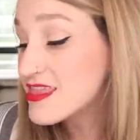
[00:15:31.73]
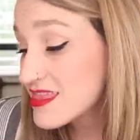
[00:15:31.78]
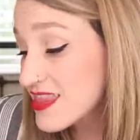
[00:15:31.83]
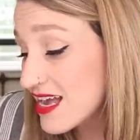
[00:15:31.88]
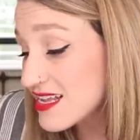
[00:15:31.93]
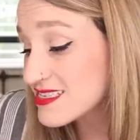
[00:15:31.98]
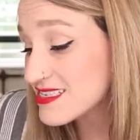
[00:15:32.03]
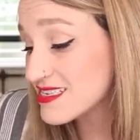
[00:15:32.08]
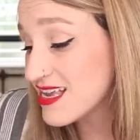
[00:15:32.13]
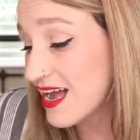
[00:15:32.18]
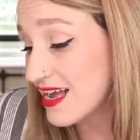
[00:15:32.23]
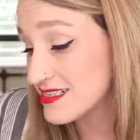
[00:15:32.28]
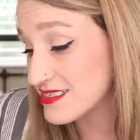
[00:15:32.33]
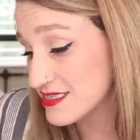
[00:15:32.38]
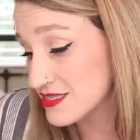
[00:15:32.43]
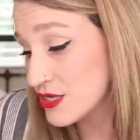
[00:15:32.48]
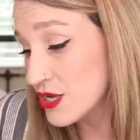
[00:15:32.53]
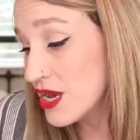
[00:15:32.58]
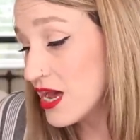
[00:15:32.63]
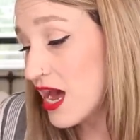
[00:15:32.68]
That's
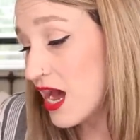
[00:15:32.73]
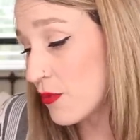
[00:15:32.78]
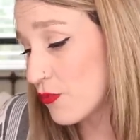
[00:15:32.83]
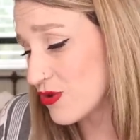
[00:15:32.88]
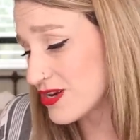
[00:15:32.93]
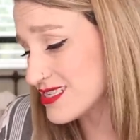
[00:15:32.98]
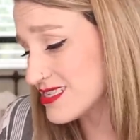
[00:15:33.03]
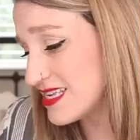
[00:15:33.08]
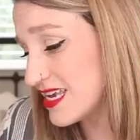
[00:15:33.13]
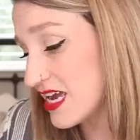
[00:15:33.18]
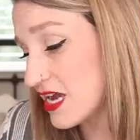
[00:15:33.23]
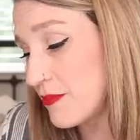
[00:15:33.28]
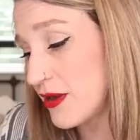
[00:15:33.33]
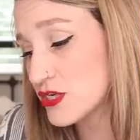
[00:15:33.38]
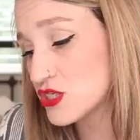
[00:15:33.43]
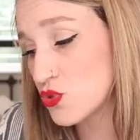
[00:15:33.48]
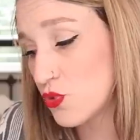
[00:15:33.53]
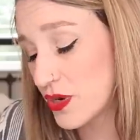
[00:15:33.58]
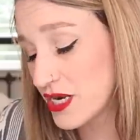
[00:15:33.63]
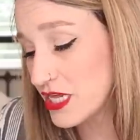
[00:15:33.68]
nuts. And we're seeing
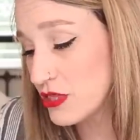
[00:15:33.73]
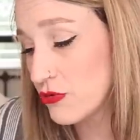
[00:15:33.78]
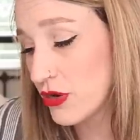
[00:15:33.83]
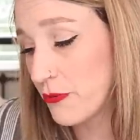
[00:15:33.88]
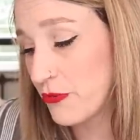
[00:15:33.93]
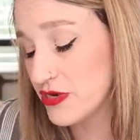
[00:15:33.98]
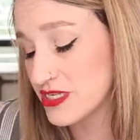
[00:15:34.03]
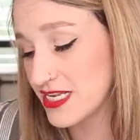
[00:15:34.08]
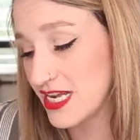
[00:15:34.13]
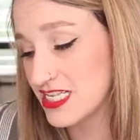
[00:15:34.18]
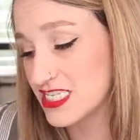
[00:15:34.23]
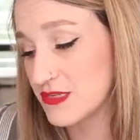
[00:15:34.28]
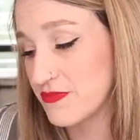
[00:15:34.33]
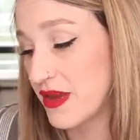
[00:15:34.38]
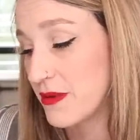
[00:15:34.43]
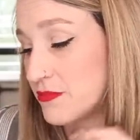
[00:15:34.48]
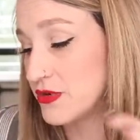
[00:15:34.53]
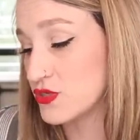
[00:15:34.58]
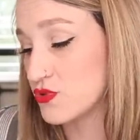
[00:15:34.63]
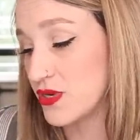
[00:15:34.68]
about 23%
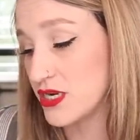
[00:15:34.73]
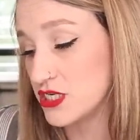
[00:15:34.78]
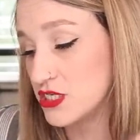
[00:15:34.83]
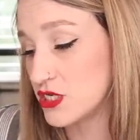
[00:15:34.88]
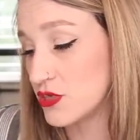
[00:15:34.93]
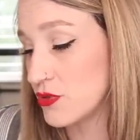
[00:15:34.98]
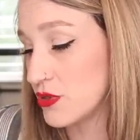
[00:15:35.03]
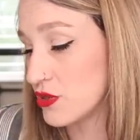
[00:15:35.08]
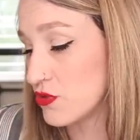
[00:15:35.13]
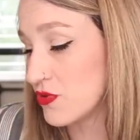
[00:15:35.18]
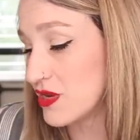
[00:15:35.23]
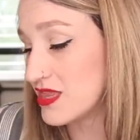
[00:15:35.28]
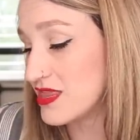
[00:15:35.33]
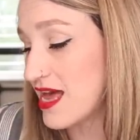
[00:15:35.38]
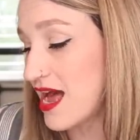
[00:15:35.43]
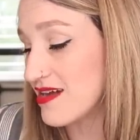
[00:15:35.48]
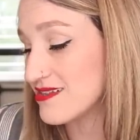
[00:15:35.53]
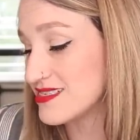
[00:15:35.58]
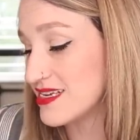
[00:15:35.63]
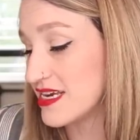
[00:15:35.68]
spent between two and
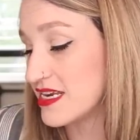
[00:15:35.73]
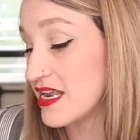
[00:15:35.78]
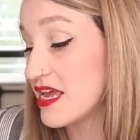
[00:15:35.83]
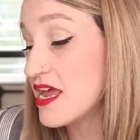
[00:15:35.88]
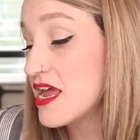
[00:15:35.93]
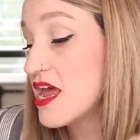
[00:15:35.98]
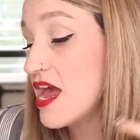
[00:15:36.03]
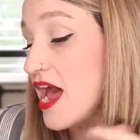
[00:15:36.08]
3,000